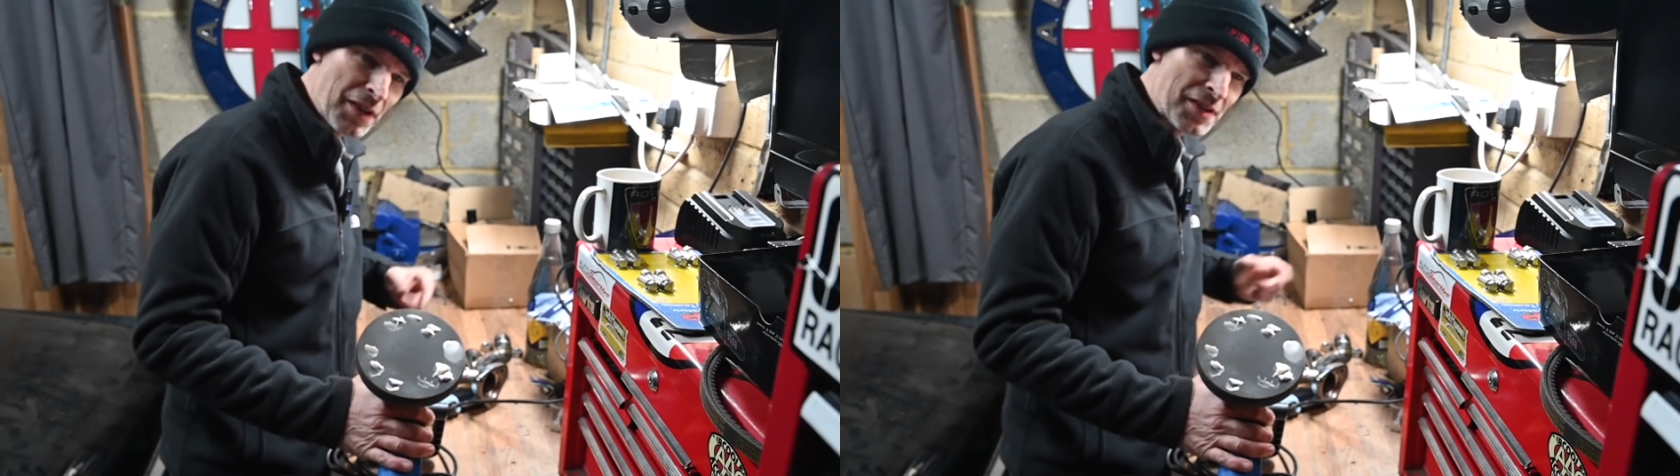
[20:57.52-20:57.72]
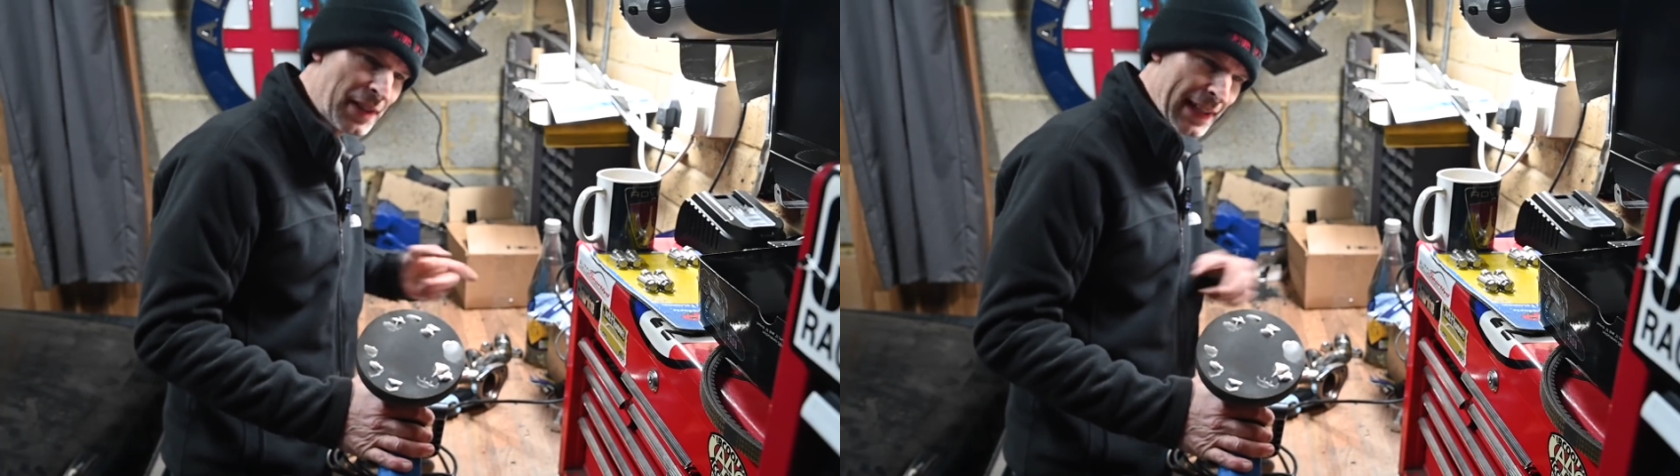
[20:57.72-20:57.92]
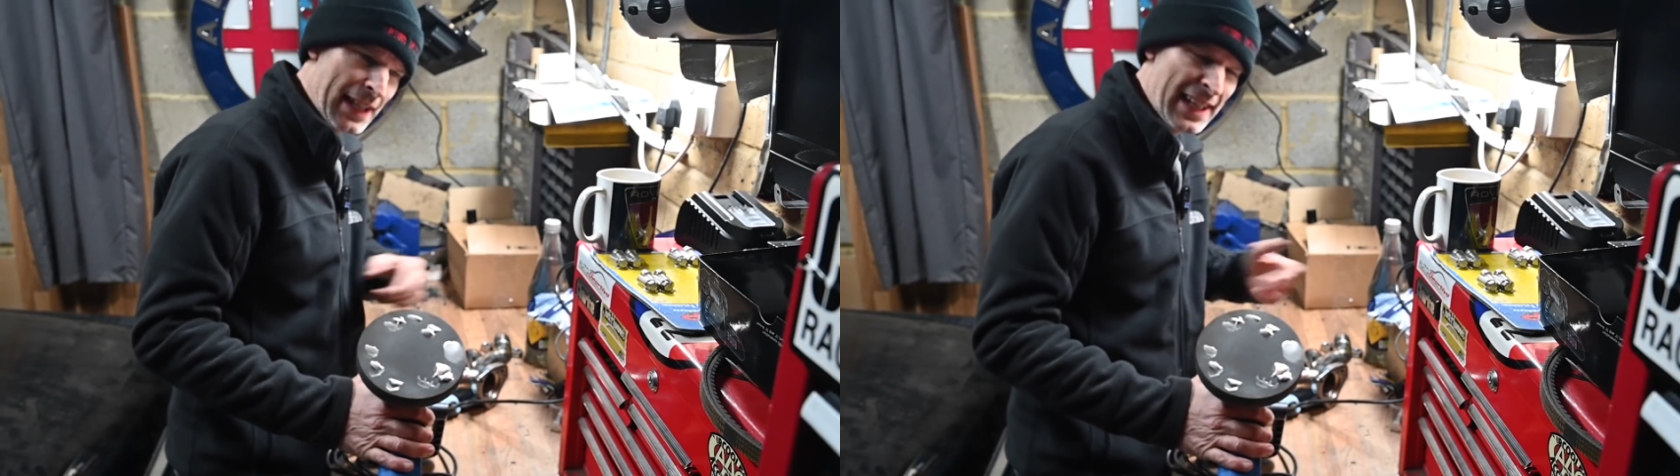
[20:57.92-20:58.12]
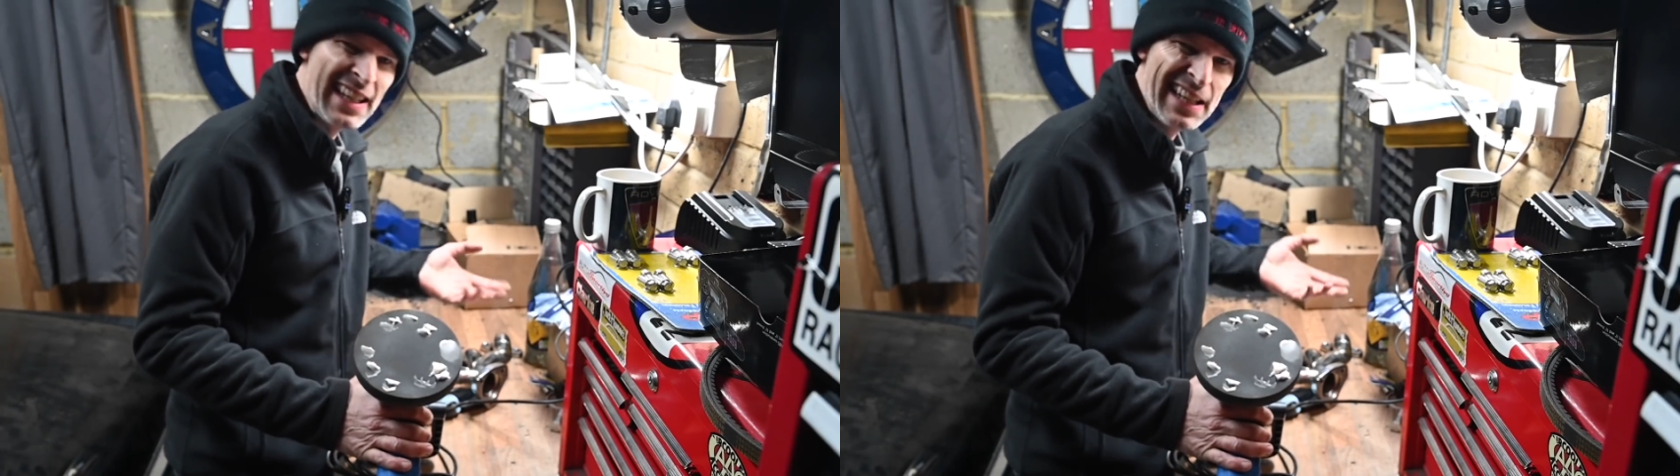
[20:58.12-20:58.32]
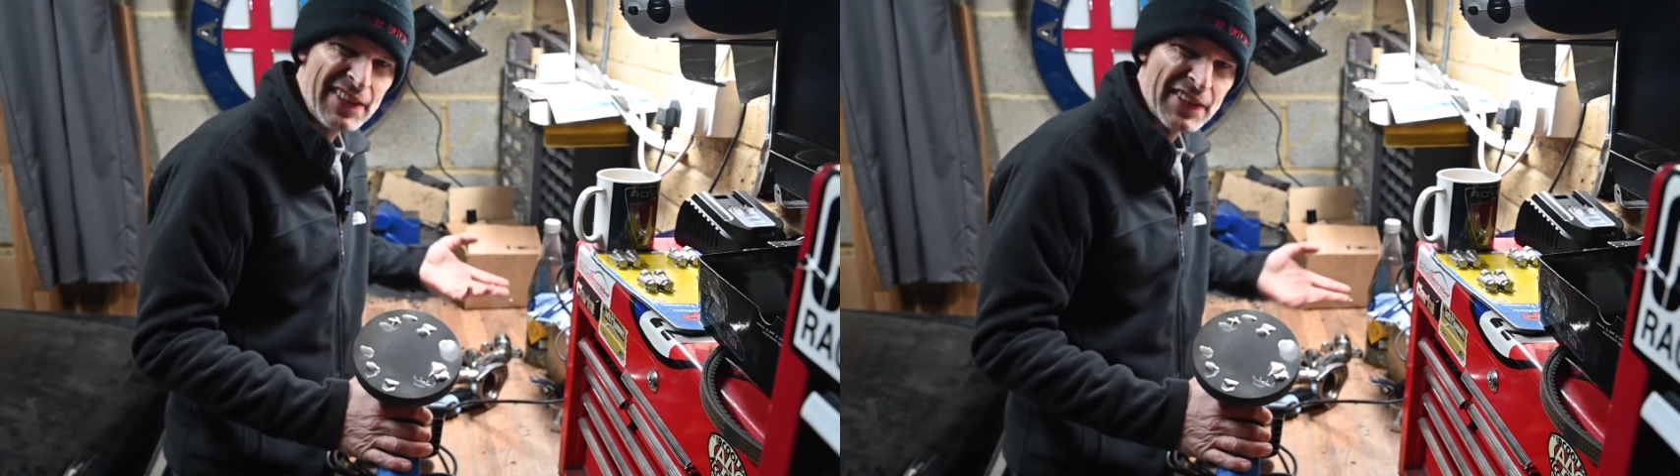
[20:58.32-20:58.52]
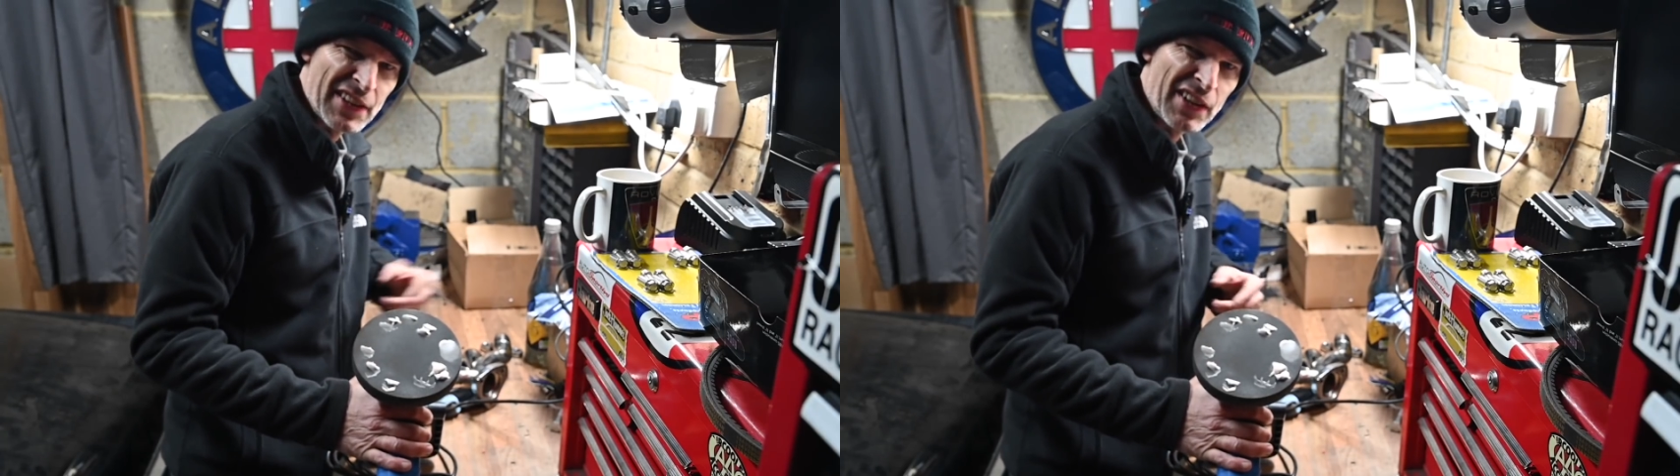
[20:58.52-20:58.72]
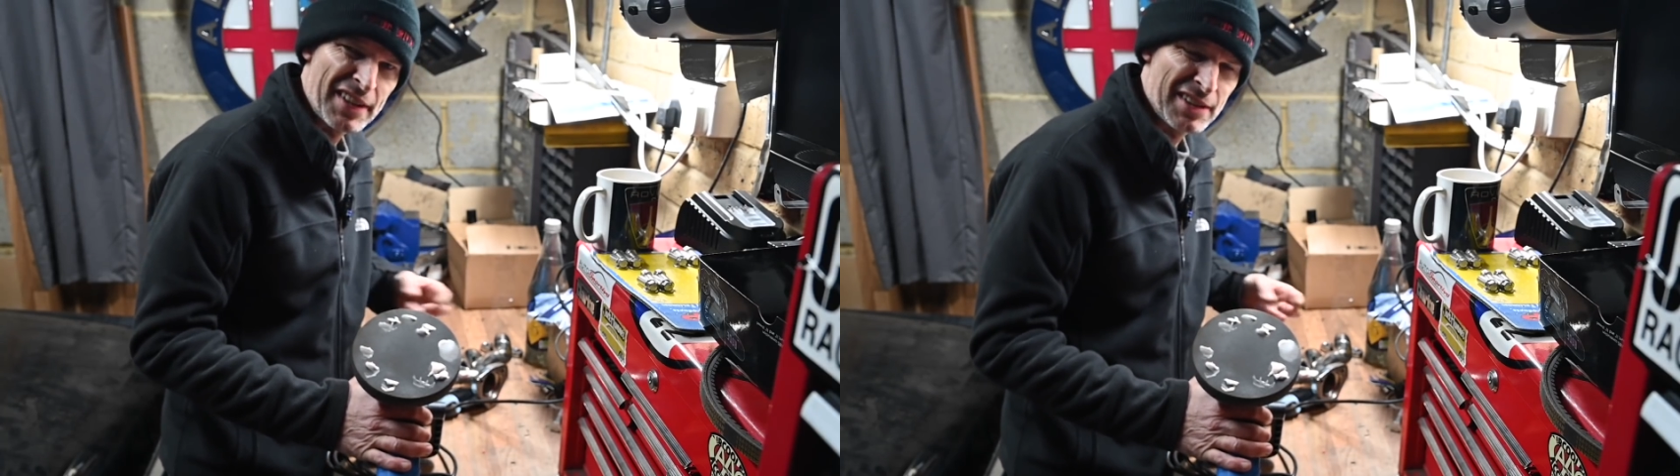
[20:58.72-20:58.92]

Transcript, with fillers: are stood out here in the dark,